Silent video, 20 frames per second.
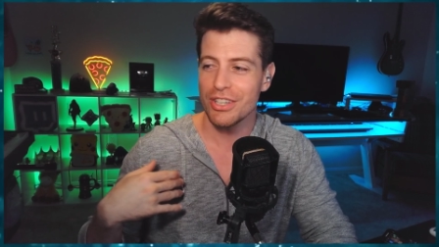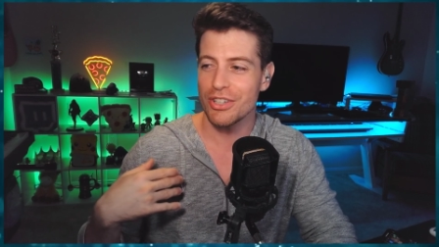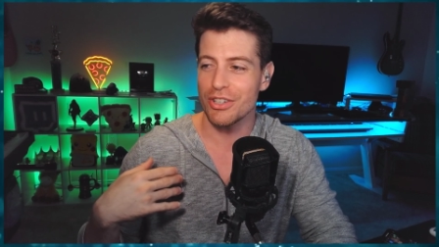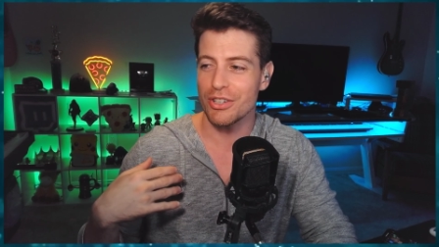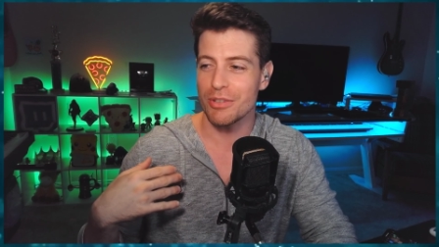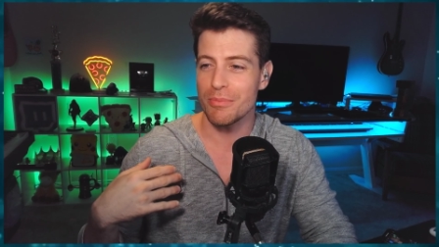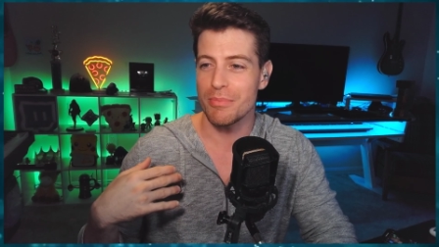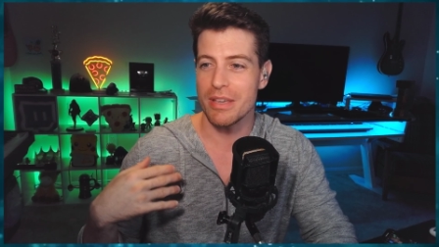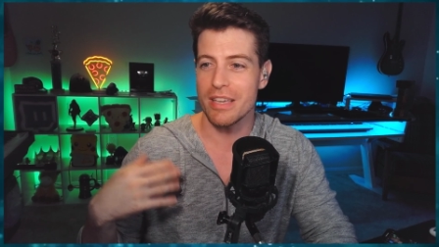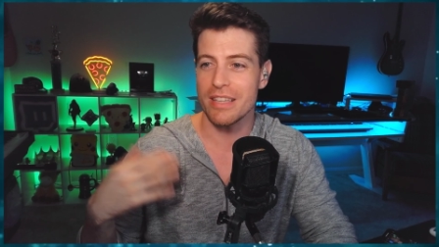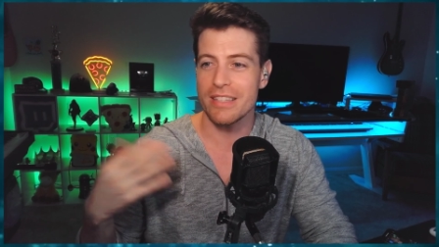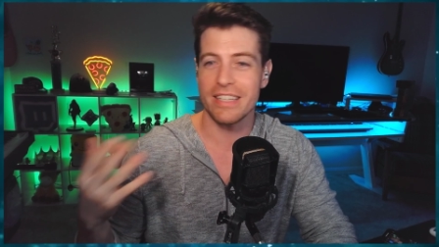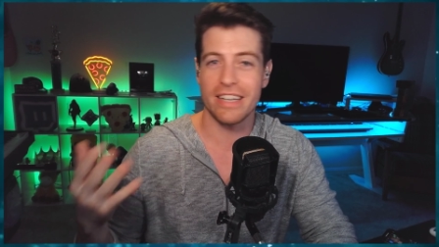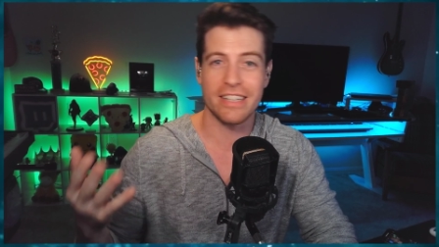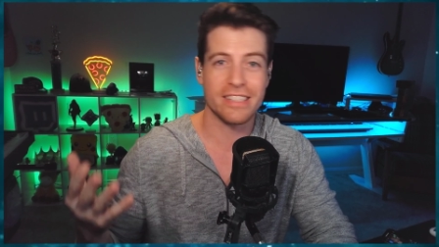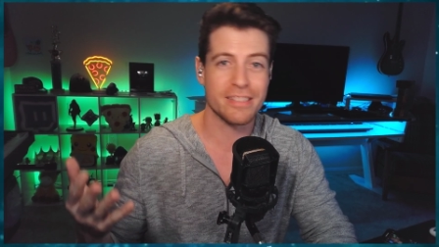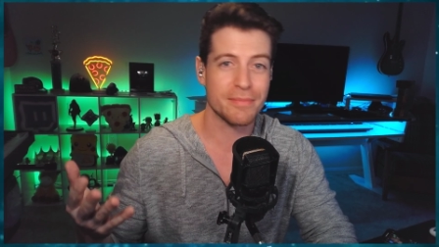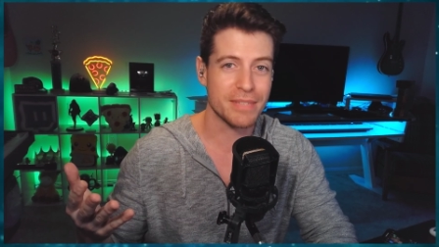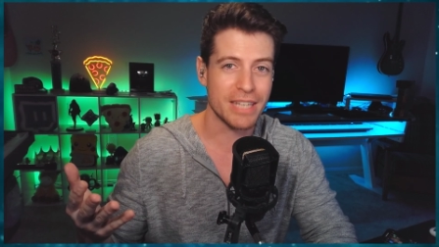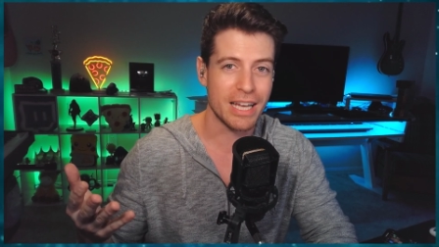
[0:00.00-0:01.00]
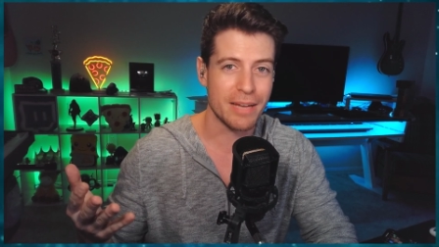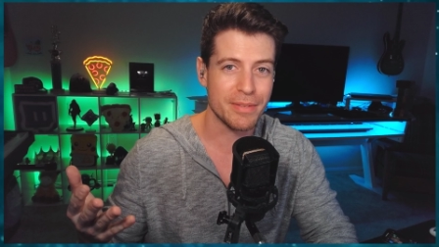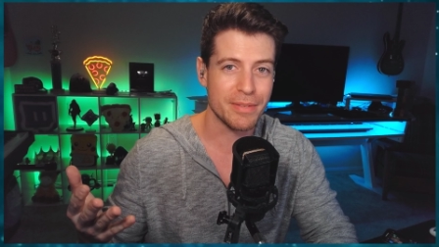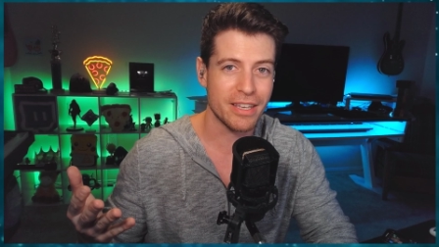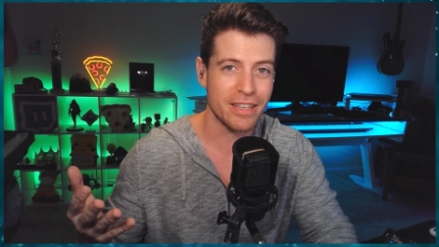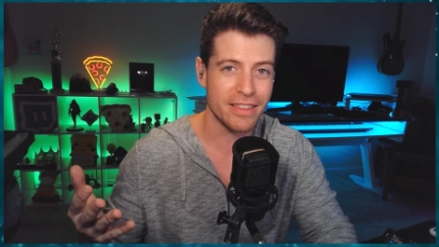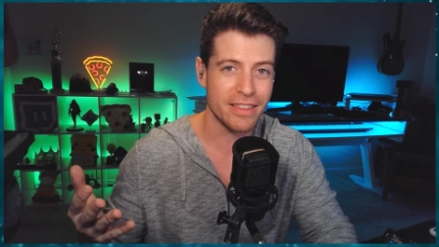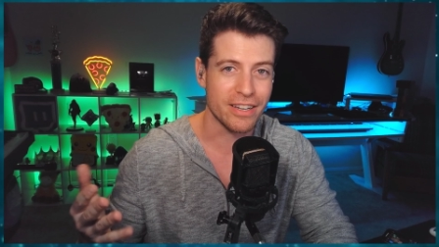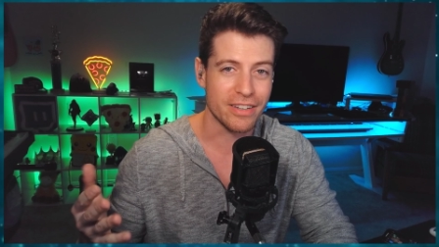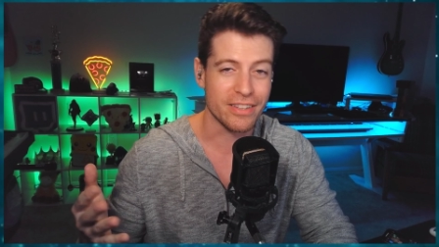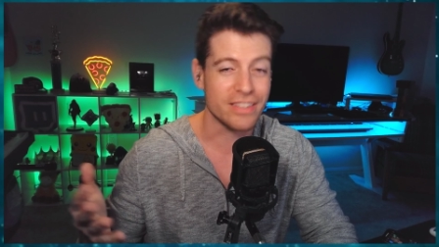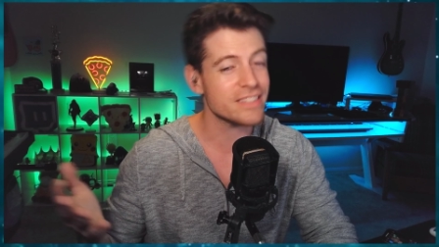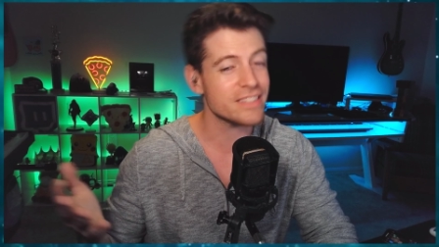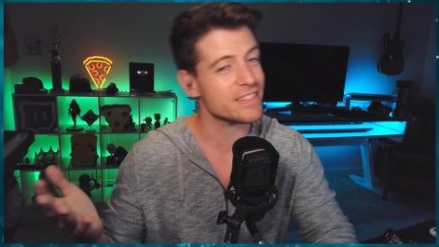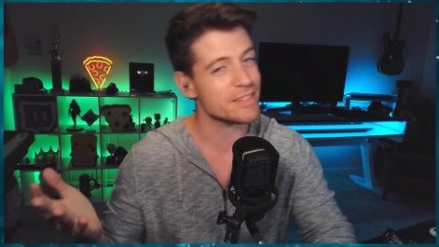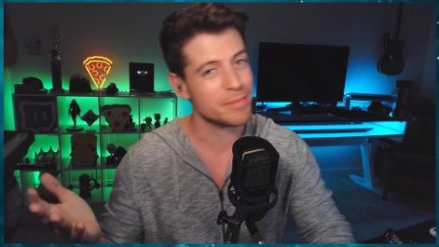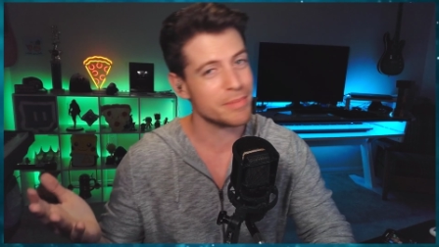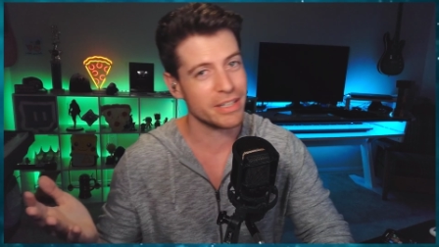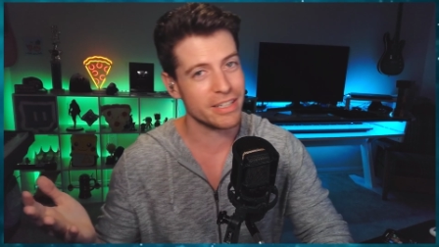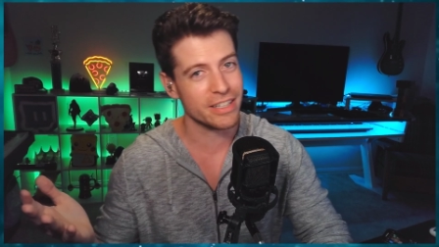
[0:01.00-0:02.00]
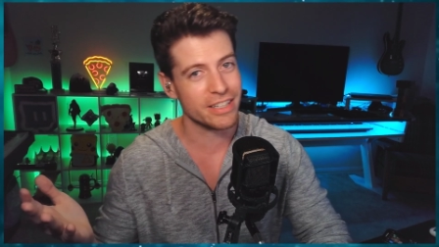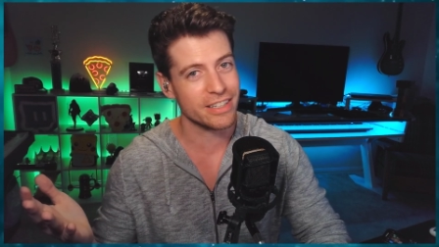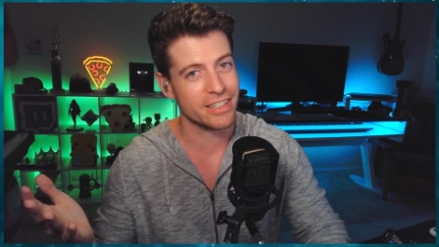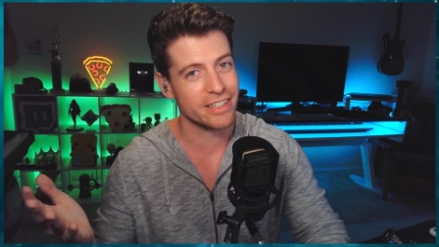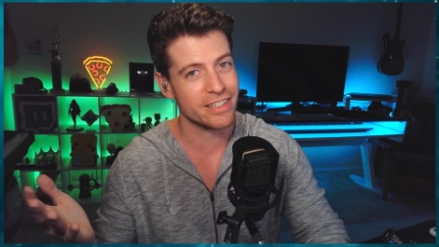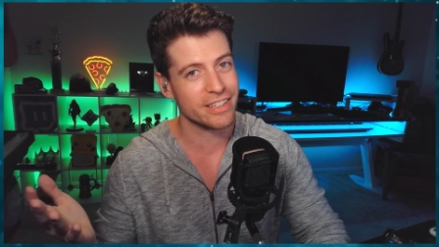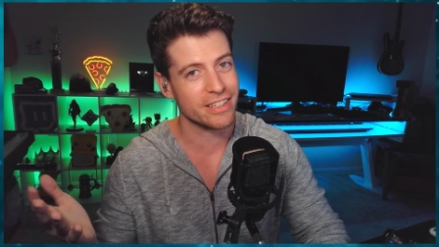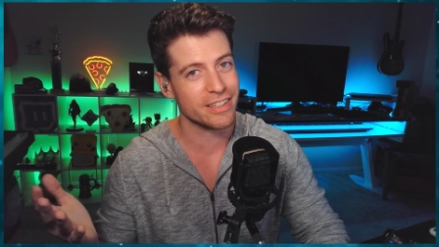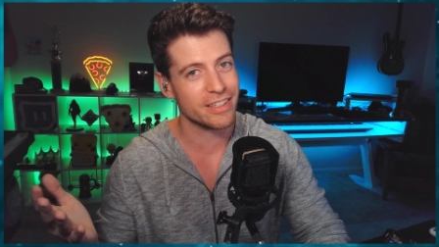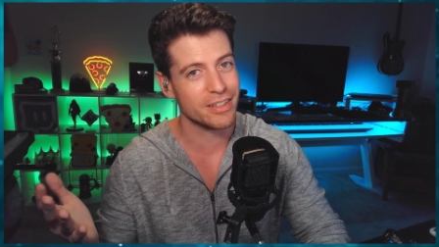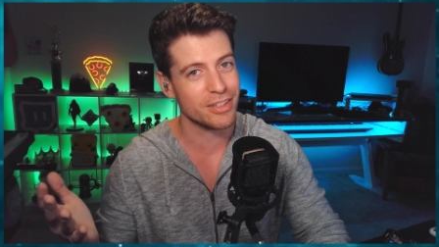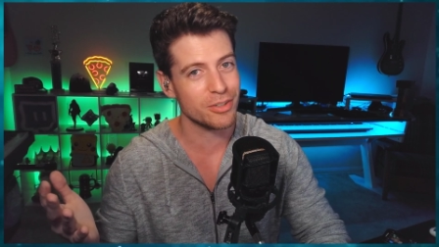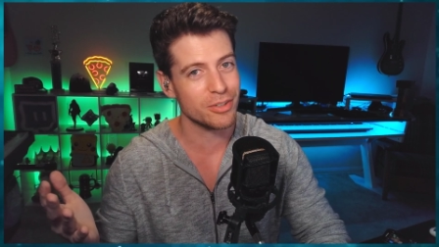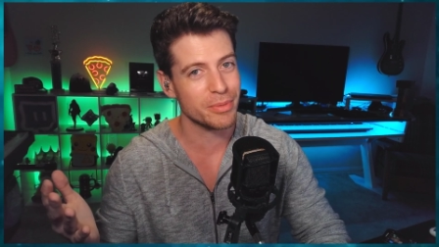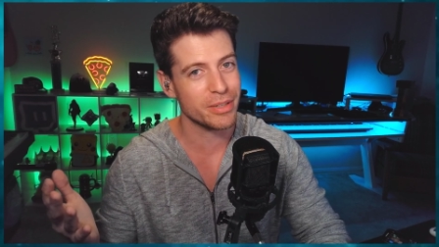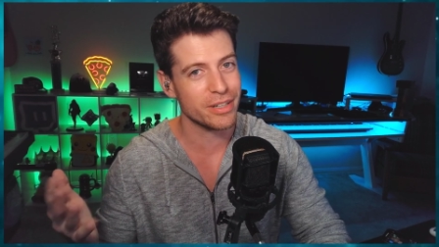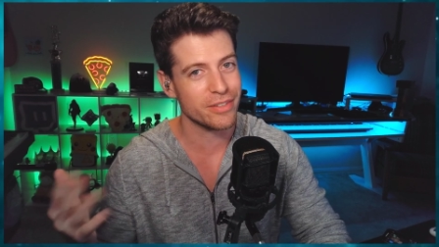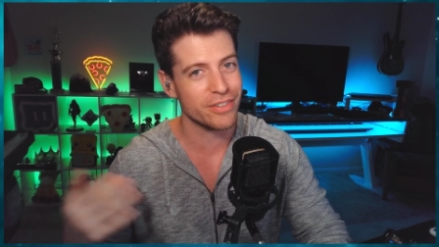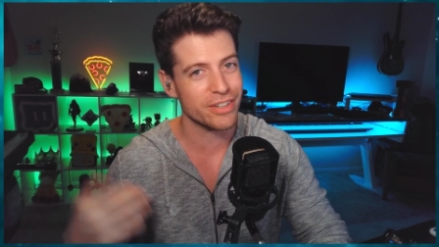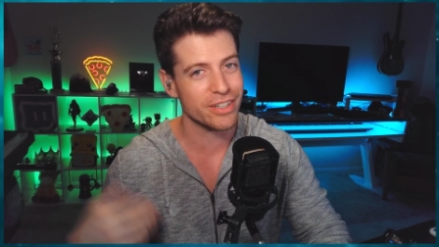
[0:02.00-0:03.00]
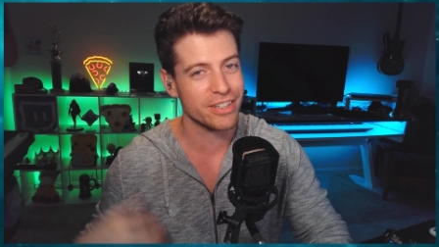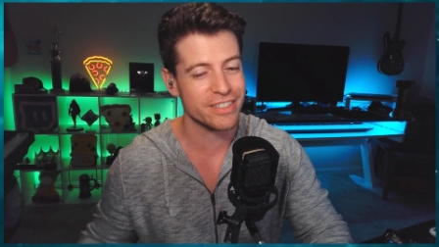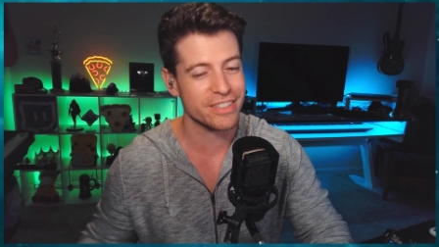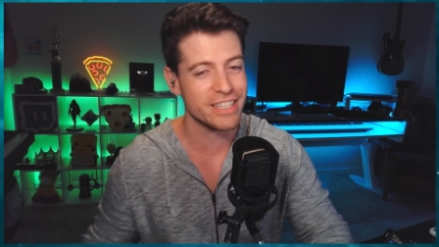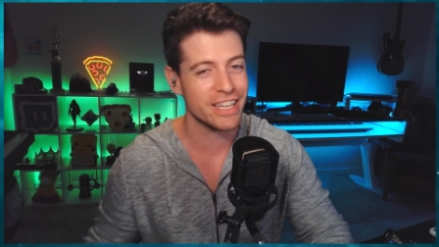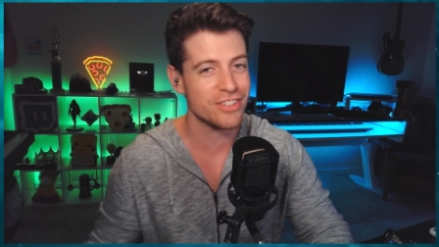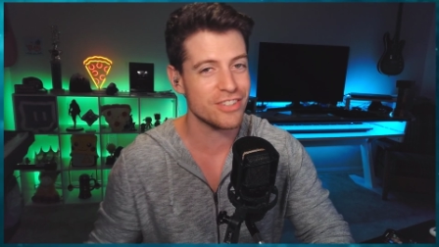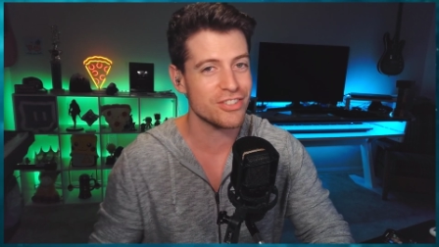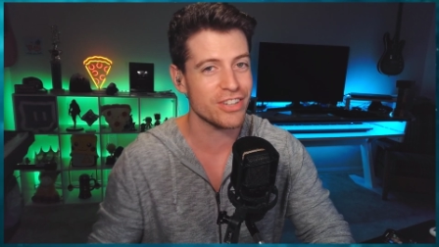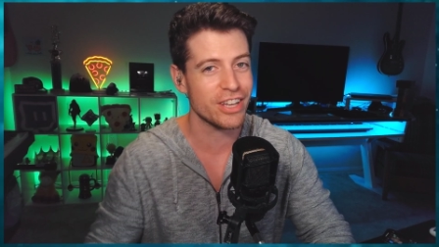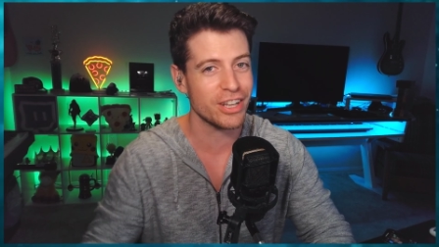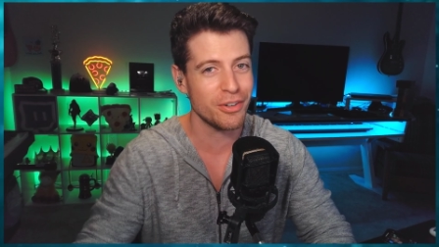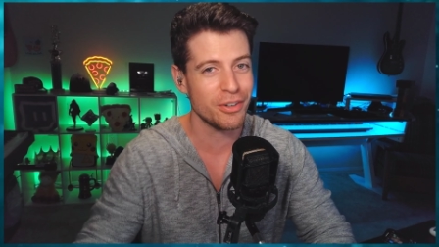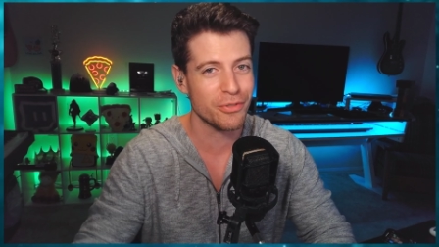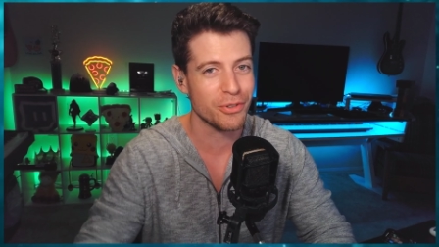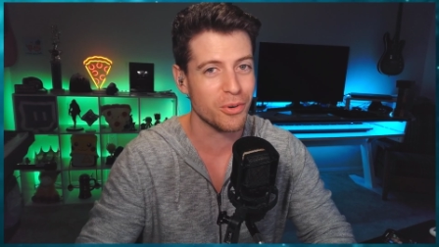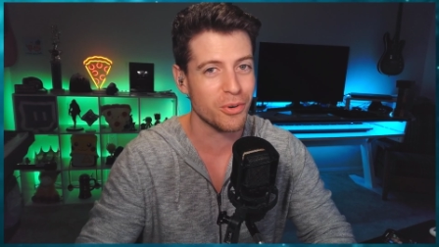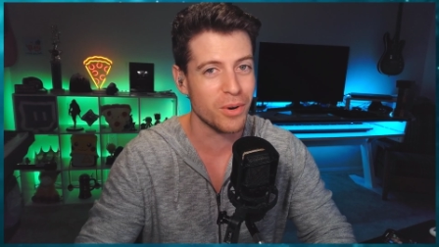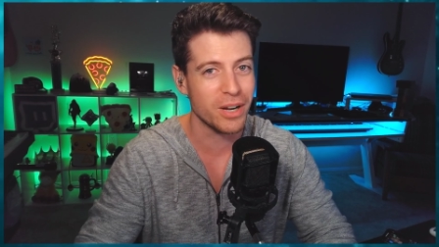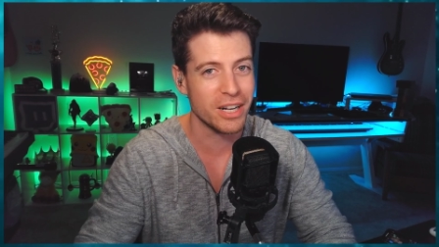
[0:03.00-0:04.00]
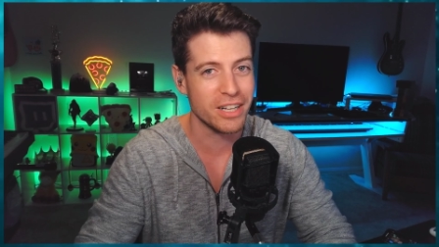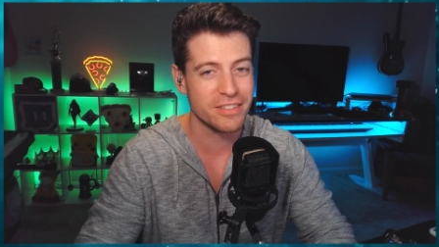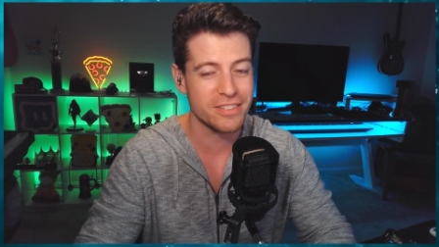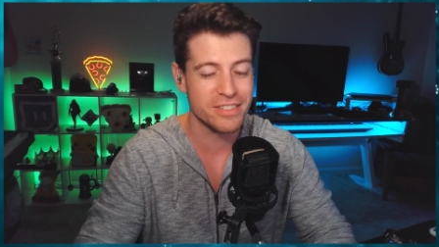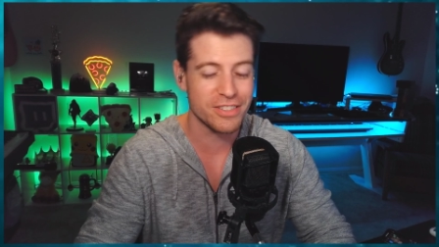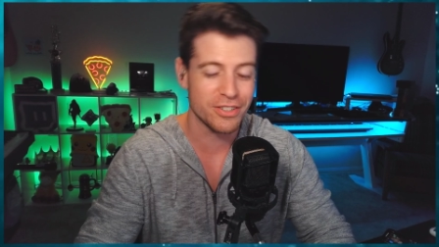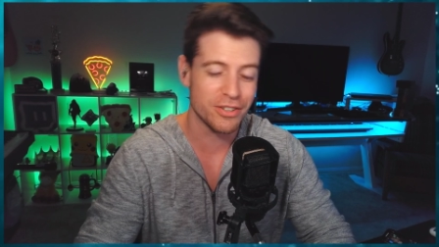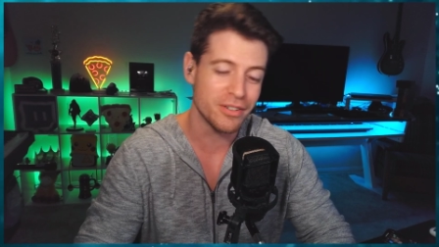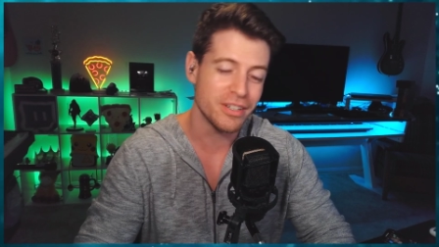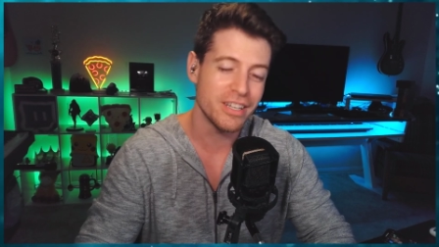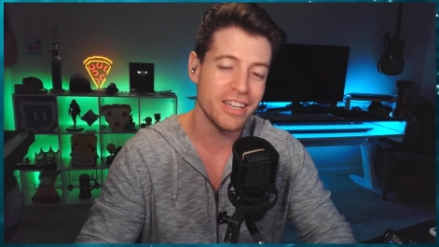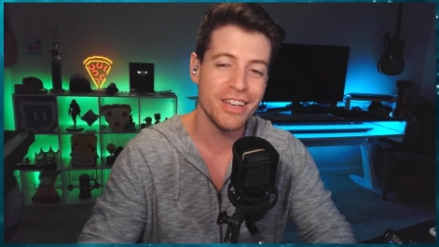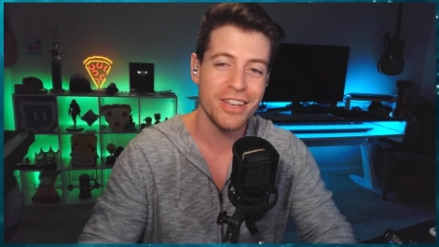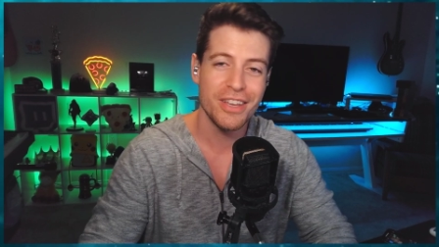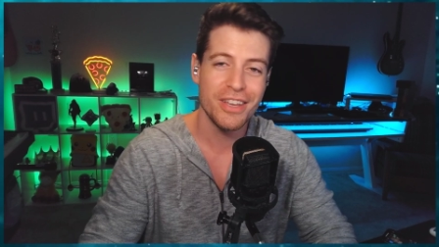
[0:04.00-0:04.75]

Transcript: Could be take some time to get there. This has been a little bit of a dead channel for a while, so